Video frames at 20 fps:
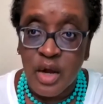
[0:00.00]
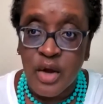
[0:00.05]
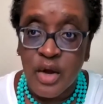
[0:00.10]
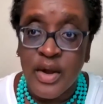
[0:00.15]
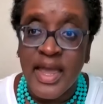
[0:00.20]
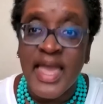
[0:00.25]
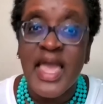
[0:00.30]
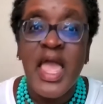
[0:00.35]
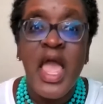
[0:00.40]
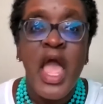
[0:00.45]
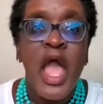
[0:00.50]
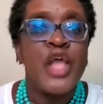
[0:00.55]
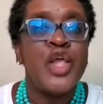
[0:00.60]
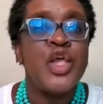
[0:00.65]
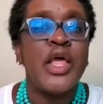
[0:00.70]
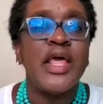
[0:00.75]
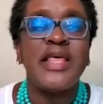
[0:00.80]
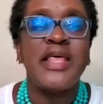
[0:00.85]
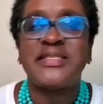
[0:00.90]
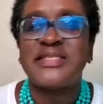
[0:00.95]
All right.
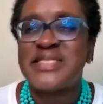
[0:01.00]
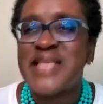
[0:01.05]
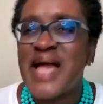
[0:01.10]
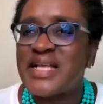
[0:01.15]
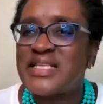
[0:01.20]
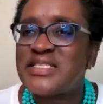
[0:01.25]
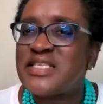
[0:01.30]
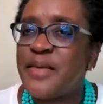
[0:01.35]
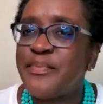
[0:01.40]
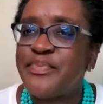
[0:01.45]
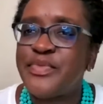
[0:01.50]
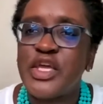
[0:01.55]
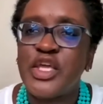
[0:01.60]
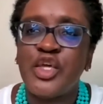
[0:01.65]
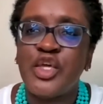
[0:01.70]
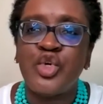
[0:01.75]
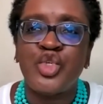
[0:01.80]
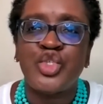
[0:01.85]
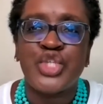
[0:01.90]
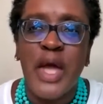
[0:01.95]
It's not
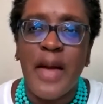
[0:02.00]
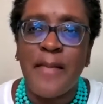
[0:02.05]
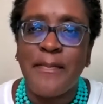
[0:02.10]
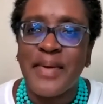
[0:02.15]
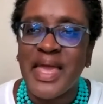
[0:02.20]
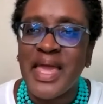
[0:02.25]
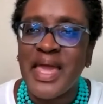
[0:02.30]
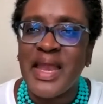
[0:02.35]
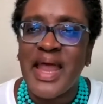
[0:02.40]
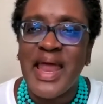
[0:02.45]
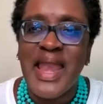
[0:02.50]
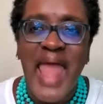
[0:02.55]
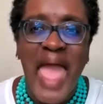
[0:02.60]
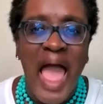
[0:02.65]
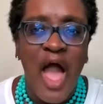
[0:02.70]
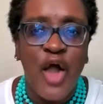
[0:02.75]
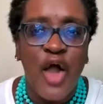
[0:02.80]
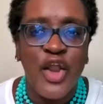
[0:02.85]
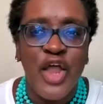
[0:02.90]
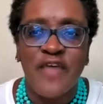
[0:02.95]
something you jump in and
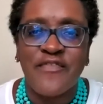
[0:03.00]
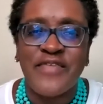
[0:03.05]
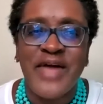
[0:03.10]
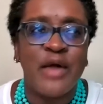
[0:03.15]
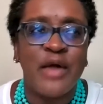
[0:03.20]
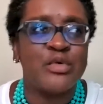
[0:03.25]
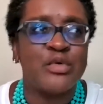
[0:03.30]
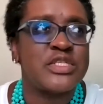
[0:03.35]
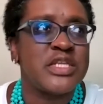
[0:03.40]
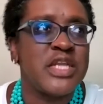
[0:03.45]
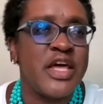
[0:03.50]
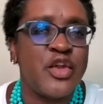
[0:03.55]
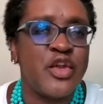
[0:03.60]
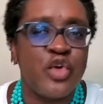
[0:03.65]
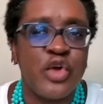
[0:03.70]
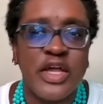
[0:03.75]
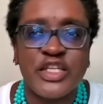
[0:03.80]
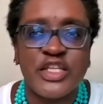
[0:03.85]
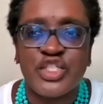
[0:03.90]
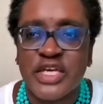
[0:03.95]
out of. I was
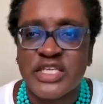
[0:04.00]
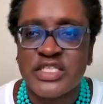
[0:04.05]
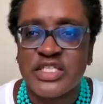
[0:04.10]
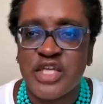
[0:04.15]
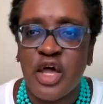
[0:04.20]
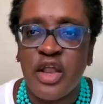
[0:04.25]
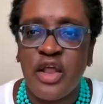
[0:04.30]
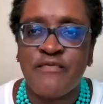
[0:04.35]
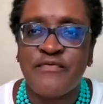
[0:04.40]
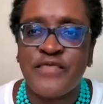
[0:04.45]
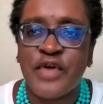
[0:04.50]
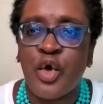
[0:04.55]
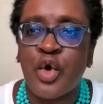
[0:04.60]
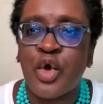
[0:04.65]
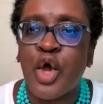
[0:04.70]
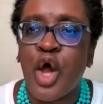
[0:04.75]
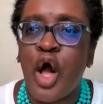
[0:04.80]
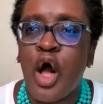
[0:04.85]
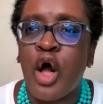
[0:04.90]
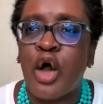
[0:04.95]
literally just on a
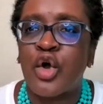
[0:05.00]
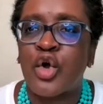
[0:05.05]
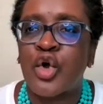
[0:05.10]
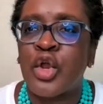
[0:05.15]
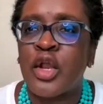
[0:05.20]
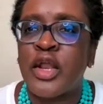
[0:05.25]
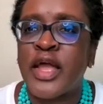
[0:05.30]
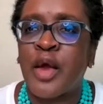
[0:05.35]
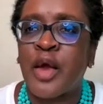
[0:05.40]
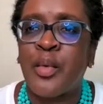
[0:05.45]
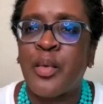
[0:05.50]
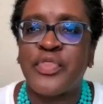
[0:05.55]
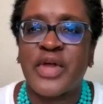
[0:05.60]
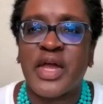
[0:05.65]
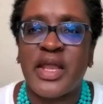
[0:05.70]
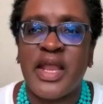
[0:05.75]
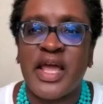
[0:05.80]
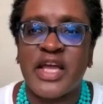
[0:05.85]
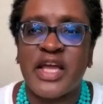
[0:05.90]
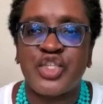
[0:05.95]
phone call earlier with
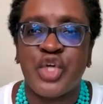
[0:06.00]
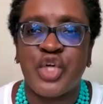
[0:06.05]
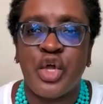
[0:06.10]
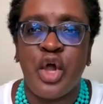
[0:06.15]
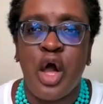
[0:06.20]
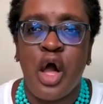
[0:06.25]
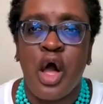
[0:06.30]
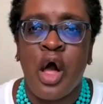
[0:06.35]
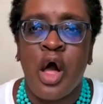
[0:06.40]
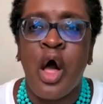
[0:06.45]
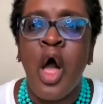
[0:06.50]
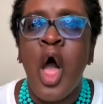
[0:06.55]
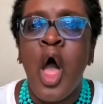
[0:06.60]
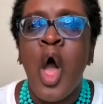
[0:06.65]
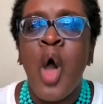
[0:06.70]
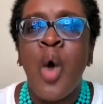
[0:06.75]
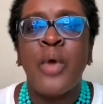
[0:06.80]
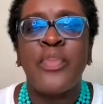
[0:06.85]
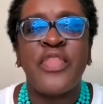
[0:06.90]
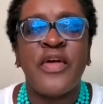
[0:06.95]
a connection call
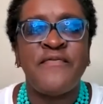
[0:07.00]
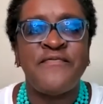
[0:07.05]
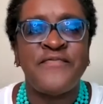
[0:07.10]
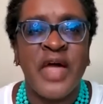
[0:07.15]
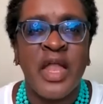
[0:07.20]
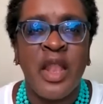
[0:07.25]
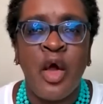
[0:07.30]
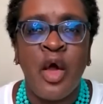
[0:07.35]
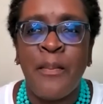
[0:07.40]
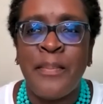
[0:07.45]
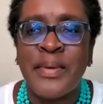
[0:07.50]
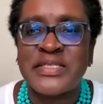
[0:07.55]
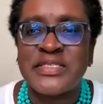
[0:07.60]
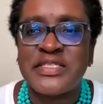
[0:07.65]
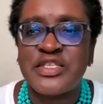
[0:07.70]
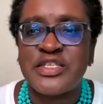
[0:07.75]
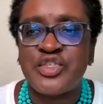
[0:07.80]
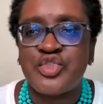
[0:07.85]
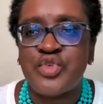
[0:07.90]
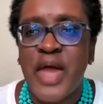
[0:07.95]
with a fellow
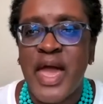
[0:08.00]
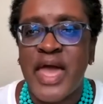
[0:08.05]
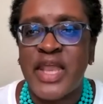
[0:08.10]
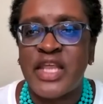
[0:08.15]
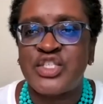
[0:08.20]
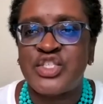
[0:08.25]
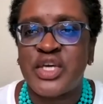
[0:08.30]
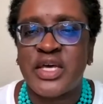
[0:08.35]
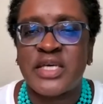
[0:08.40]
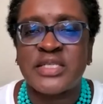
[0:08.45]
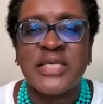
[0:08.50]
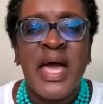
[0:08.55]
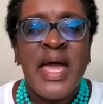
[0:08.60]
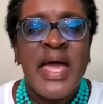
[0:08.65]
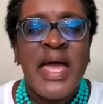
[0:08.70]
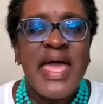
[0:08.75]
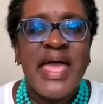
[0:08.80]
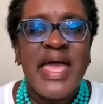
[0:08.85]
business strategist.